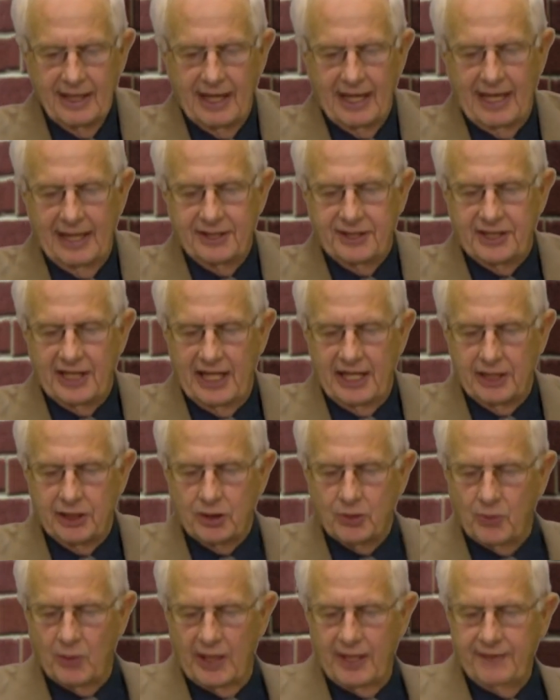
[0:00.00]
Isaiah
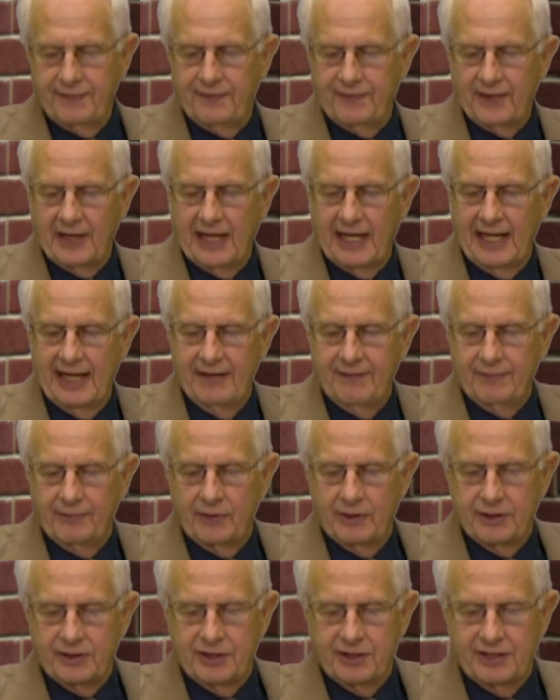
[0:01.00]
25,
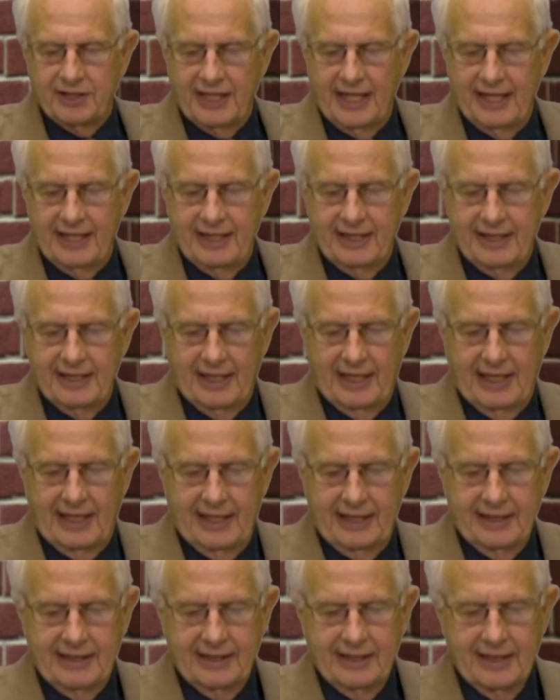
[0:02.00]
verses 8 and
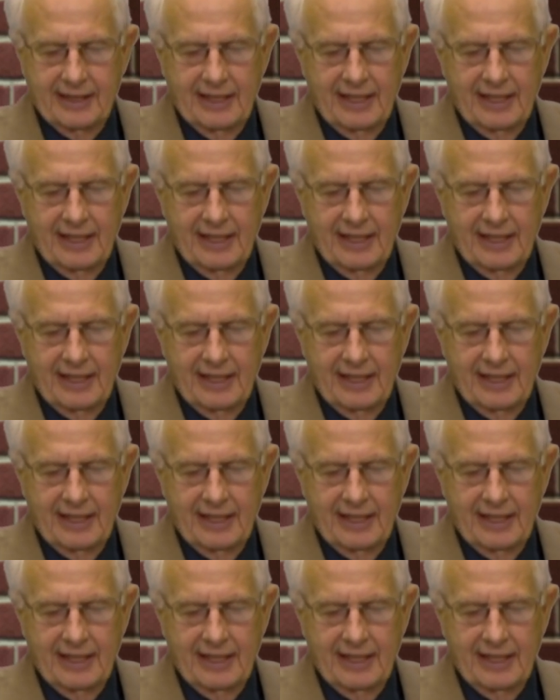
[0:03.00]
9,